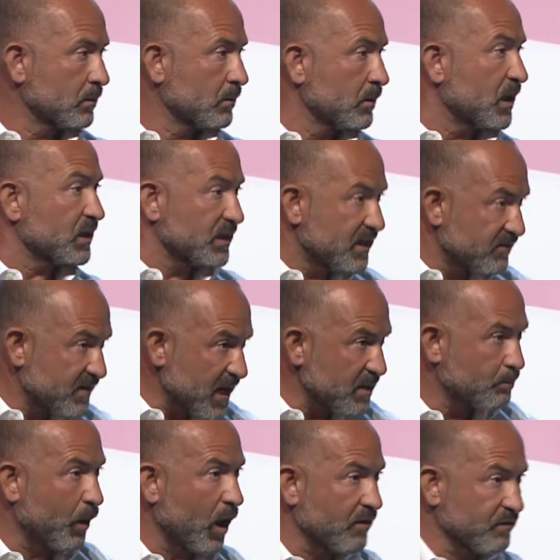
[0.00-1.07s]
alleviate
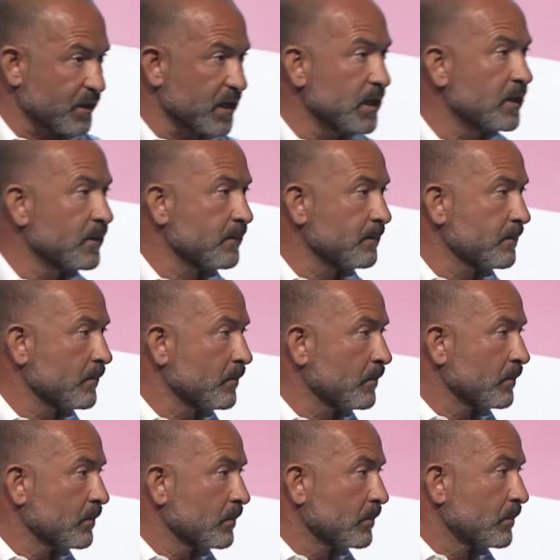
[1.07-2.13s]
poverty,
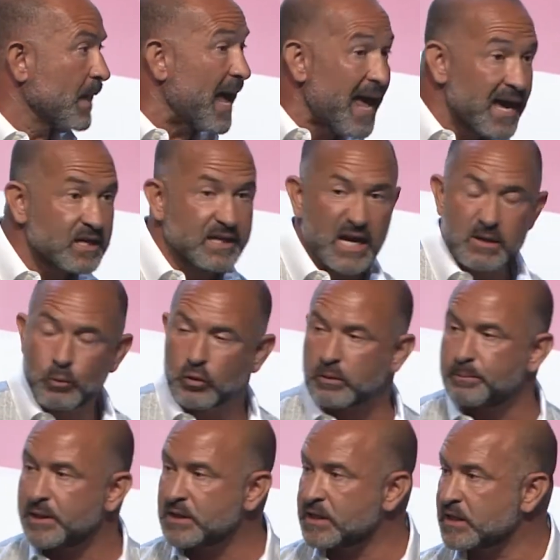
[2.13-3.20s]
and gain more
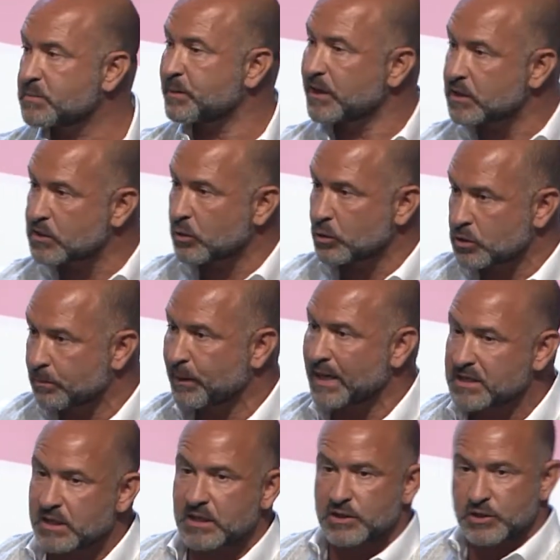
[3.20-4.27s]
business, because social
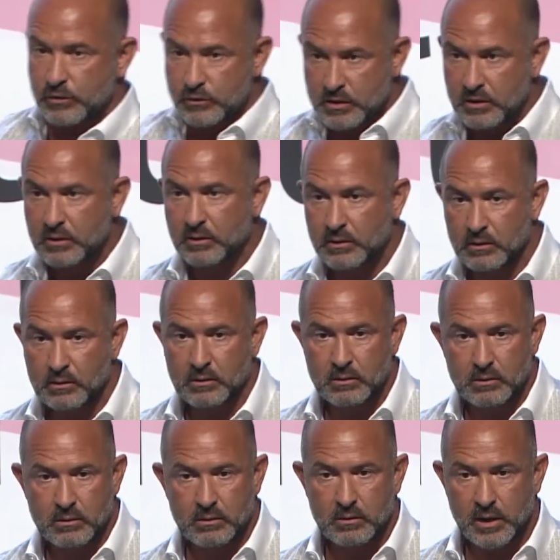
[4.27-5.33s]
plastic is used
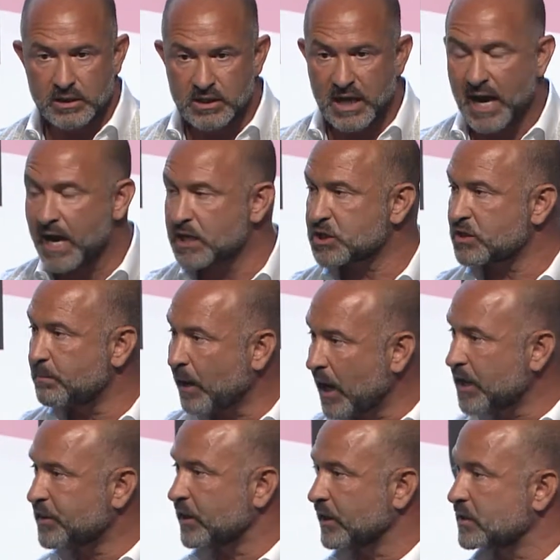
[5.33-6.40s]
as cash to buy
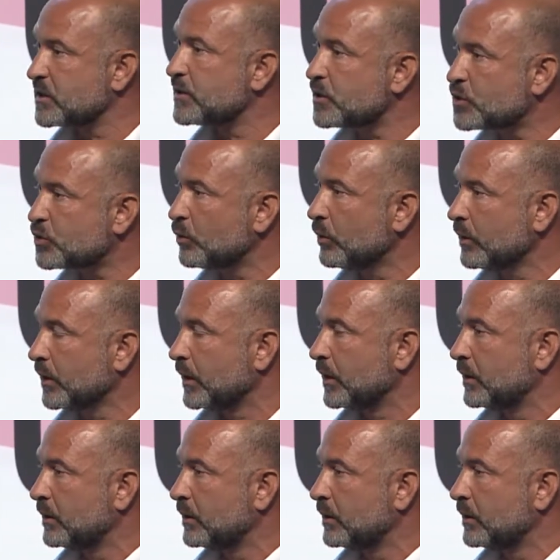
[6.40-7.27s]
things in the store.